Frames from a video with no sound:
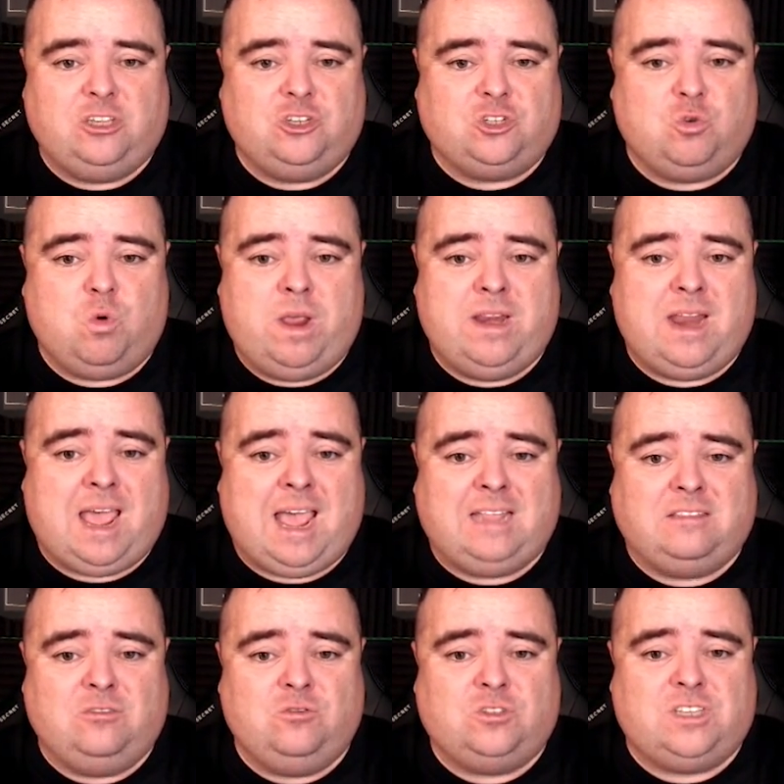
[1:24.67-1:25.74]
You just go in,
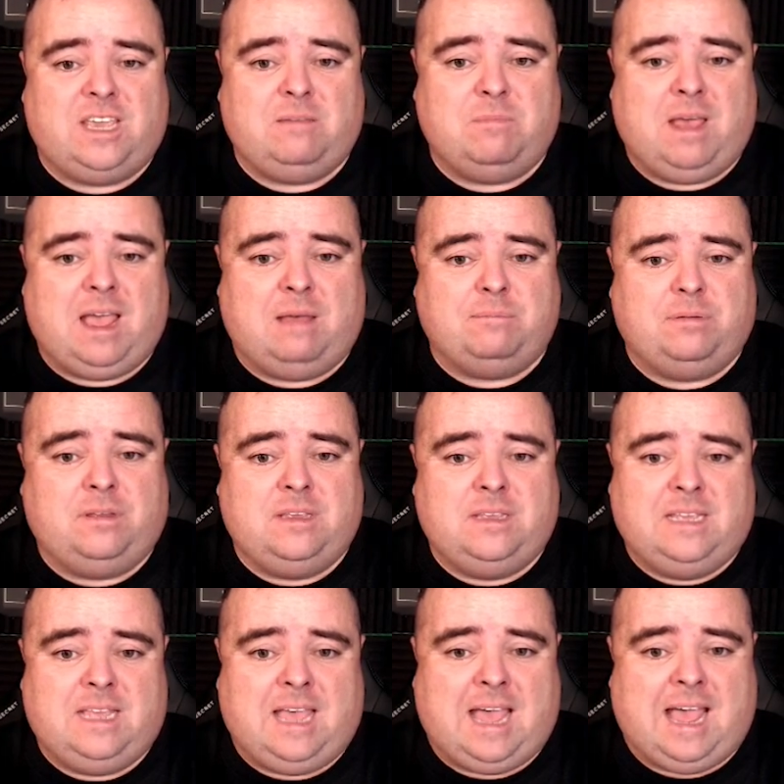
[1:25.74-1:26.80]
add new sitemap,
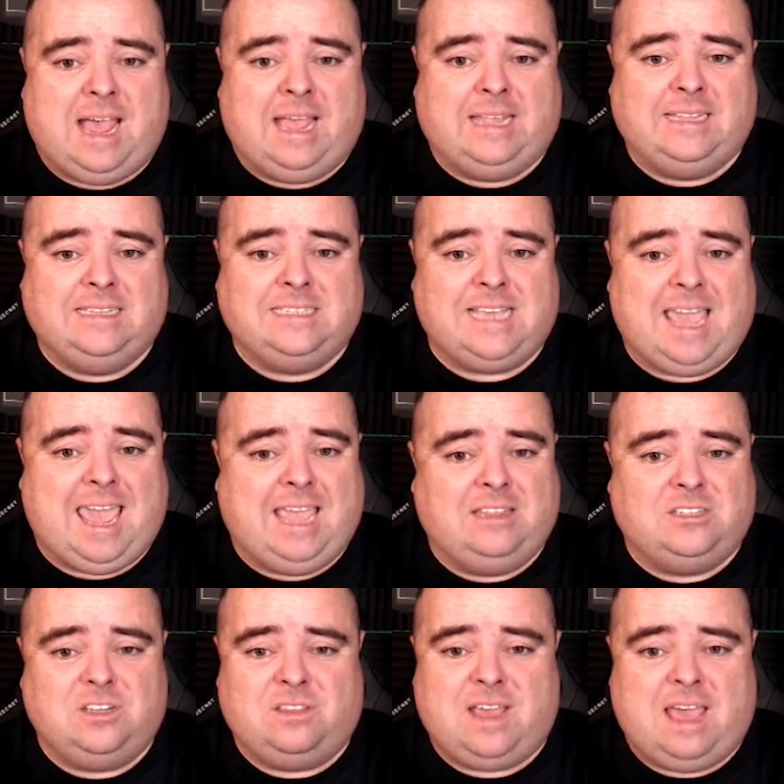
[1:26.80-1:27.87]
and
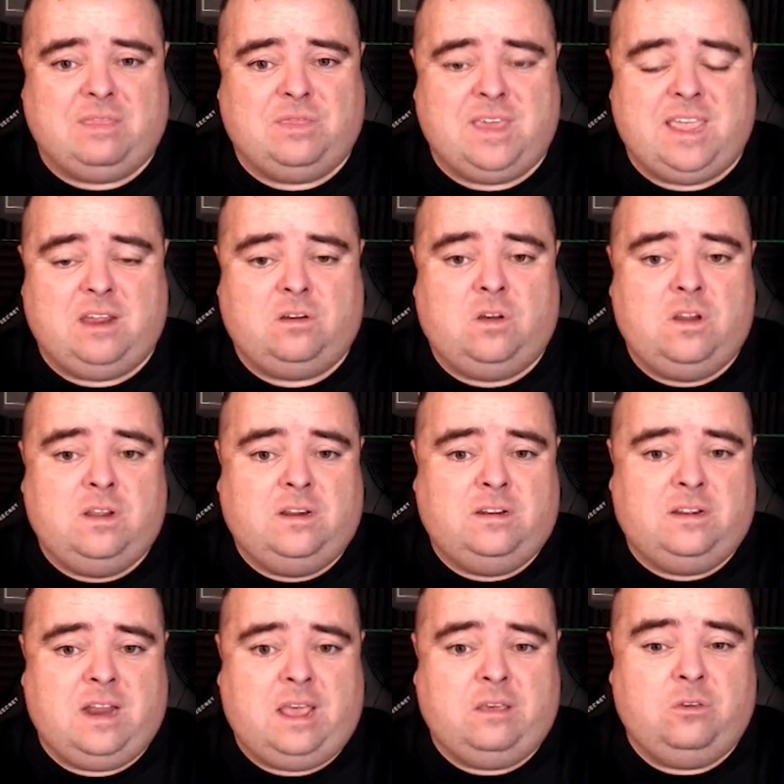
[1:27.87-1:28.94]
enter that there.
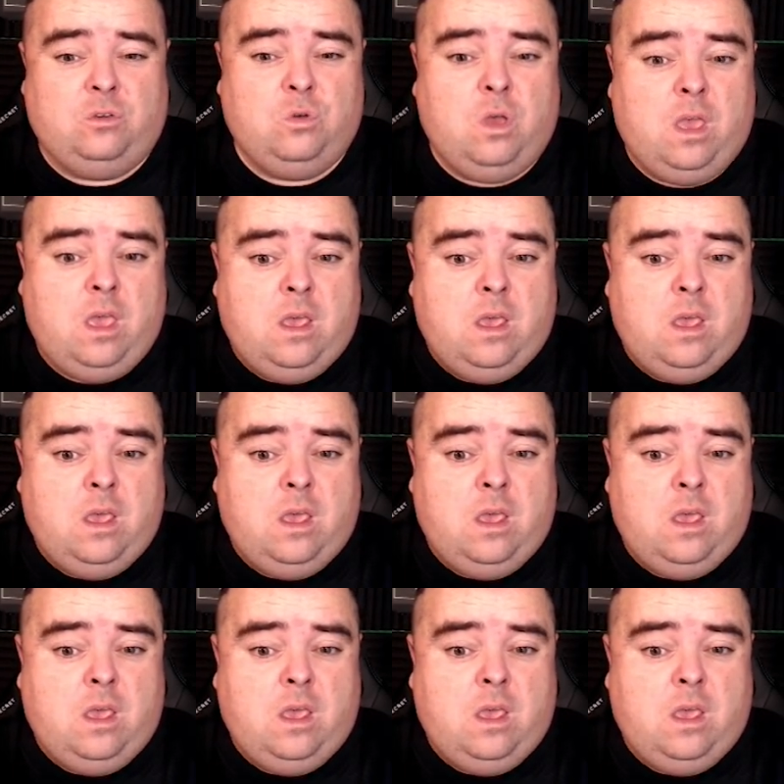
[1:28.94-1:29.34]
Now,